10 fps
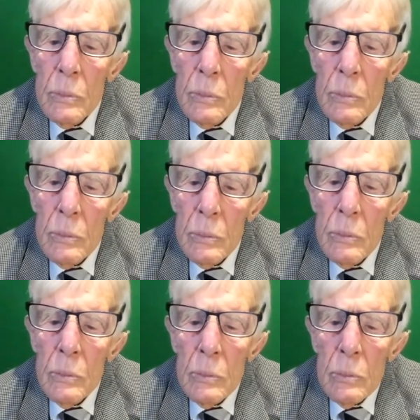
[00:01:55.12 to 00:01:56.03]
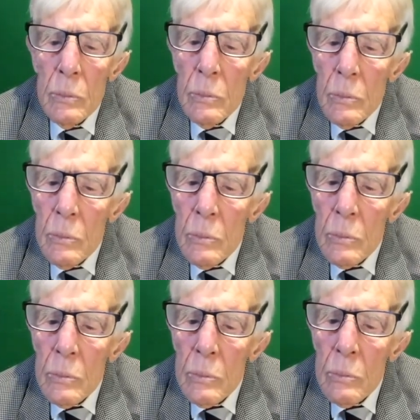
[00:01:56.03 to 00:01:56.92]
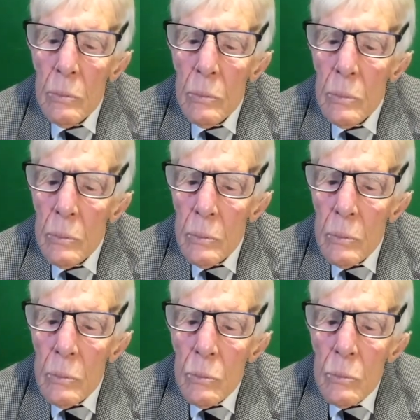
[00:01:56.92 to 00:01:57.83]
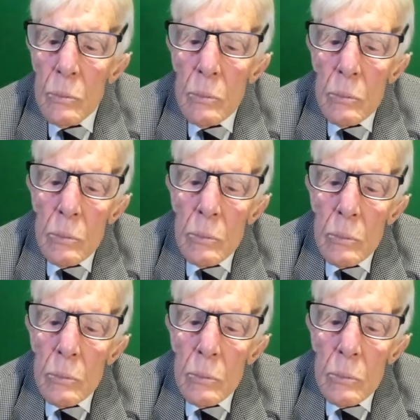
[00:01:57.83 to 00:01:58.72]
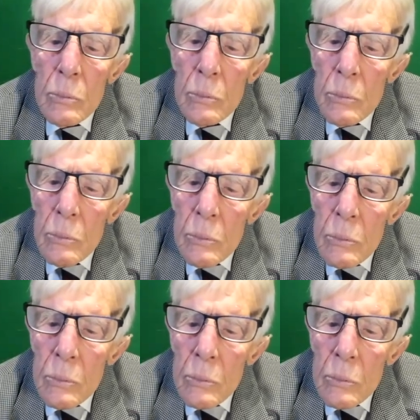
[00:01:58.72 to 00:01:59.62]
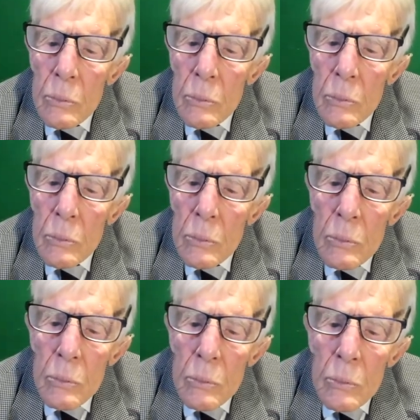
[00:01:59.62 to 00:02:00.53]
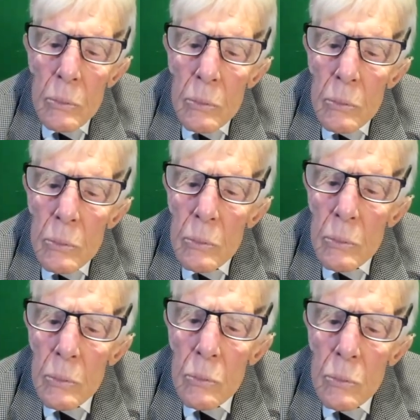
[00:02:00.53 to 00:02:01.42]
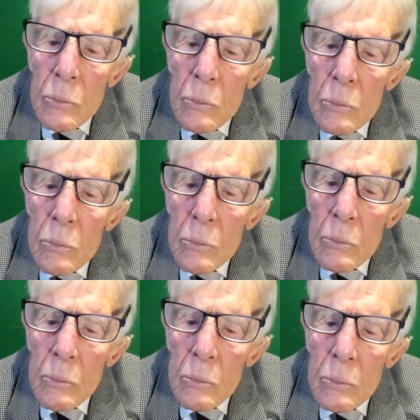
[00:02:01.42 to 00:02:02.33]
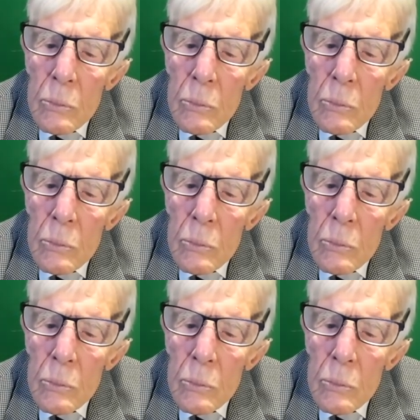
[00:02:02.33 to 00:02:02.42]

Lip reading: [no speech]